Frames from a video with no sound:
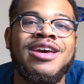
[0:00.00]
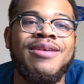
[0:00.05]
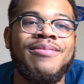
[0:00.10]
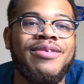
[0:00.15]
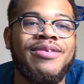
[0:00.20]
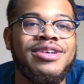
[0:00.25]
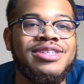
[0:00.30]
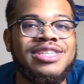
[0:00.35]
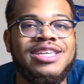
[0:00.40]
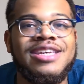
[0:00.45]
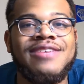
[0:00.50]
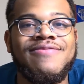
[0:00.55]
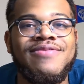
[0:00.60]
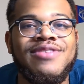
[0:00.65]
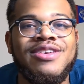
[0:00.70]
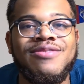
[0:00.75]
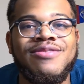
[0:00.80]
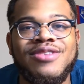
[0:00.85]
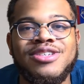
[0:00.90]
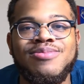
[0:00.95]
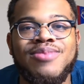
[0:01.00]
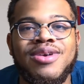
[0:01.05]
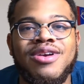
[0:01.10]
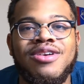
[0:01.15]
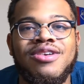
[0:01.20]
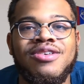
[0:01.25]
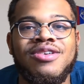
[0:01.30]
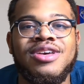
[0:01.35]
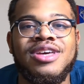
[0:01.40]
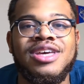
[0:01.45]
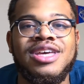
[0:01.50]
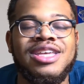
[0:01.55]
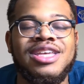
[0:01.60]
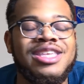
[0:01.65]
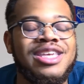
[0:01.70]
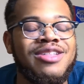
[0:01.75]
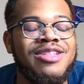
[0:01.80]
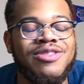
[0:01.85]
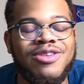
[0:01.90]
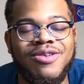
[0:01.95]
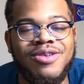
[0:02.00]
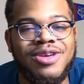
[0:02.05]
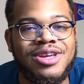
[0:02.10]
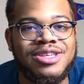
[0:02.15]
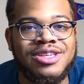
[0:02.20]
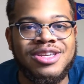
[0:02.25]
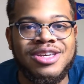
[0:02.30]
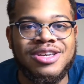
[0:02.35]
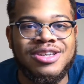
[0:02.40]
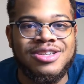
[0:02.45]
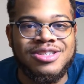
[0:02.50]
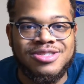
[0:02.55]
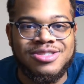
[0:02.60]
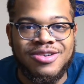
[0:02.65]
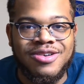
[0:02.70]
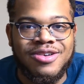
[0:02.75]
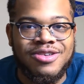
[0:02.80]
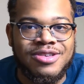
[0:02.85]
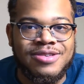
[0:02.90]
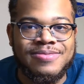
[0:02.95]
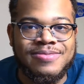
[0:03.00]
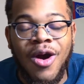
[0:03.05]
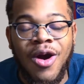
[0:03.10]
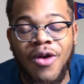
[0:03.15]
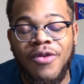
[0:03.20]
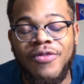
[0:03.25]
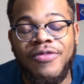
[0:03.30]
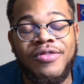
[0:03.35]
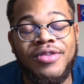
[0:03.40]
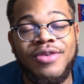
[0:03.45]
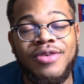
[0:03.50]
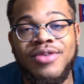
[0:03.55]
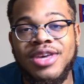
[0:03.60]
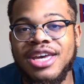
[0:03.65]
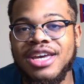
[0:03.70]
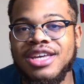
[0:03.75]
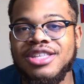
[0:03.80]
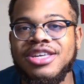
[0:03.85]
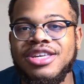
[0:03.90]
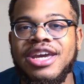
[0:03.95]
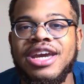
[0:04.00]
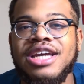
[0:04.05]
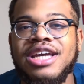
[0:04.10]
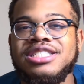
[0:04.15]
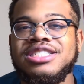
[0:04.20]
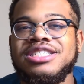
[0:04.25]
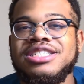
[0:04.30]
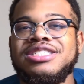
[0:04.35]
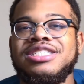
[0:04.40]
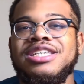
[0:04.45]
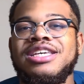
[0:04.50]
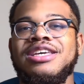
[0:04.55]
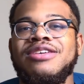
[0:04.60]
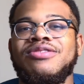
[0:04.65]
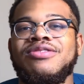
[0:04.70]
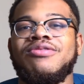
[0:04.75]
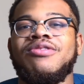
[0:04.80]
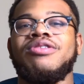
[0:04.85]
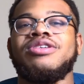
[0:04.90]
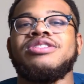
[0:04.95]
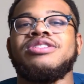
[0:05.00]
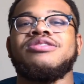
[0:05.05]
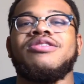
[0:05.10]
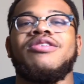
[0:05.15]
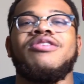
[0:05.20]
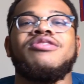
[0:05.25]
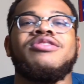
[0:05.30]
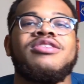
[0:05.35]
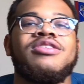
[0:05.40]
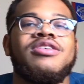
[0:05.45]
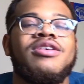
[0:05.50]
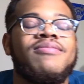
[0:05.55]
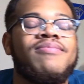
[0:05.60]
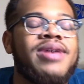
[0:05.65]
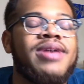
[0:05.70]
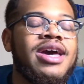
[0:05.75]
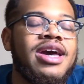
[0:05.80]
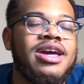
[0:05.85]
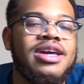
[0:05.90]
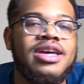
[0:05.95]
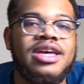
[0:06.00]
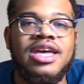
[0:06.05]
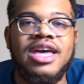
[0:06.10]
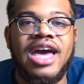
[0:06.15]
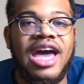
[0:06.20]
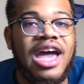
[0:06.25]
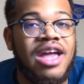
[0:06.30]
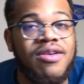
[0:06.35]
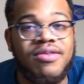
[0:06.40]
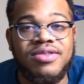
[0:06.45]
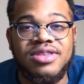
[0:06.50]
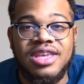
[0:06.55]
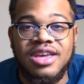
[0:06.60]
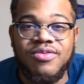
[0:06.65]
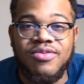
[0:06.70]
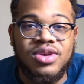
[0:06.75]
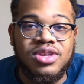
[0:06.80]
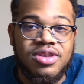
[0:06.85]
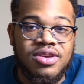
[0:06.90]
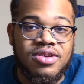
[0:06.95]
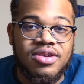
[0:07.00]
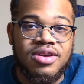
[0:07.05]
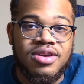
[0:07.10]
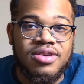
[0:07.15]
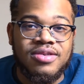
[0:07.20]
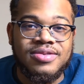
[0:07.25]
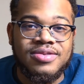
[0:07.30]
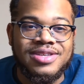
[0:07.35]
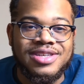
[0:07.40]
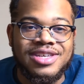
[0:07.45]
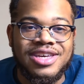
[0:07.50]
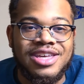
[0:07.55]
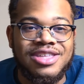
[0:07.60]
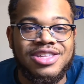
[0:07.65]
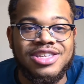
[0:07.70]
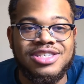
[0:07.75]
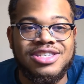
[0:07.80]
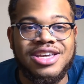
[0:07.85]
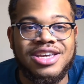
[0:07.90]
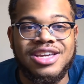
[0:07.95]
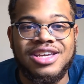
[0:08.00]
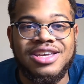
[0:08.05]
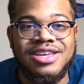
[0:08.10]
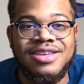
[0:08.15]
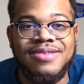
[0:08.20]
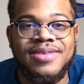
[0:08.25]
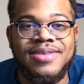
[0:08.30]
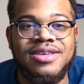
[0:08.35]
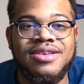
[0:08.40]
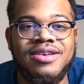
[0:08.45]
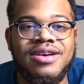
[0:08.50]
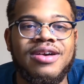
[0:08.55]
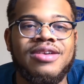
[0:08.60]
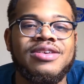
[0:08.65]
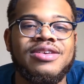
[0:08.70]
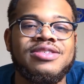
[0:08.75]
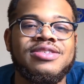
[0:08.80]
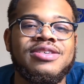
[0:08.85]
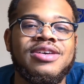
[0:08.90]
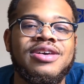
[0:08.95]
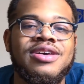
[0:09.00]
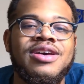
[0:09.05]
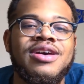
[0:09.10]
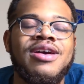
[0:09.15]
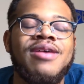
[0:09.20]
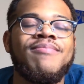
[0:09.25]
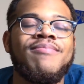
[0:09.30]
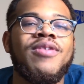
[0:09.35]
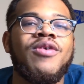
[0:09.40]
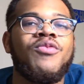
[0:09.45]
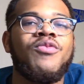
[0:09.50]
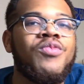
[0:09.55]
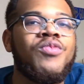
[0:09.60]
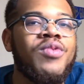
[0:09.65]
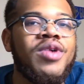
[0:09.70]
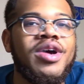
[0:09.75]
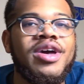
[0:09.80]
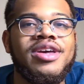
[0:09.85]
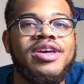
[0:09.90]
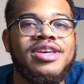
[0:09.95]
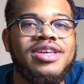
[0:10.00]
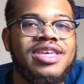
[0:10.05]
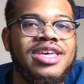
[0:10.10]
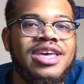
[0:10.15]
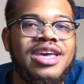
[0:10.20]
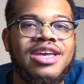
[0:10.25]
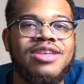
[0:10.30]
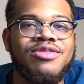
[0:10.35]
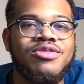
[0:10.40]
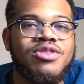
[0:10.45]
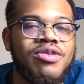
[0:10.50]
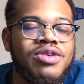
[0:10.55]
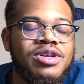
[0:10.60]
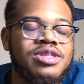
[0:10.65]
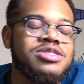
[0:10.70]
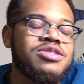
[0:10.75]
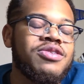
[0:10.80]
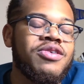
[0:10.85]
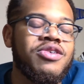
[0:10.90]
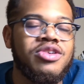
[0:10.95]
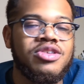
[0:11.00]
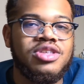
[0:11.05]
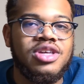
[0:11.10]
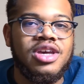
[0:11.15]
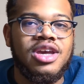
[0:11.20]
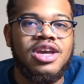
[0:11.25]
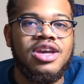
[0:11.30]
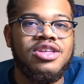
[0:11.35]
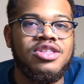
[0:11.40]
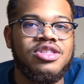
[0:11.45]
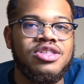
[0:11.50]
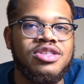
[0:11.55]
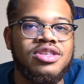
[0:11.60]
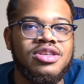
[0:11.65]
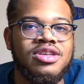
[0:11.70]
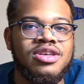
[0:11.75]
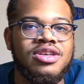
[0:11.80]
but Latifi was better than Logan Sargeant. Hopefully we get a chance to see Logan Sargeant come back. I don't think we do though. Just gotta be honest. But what can Logan Sargeant change?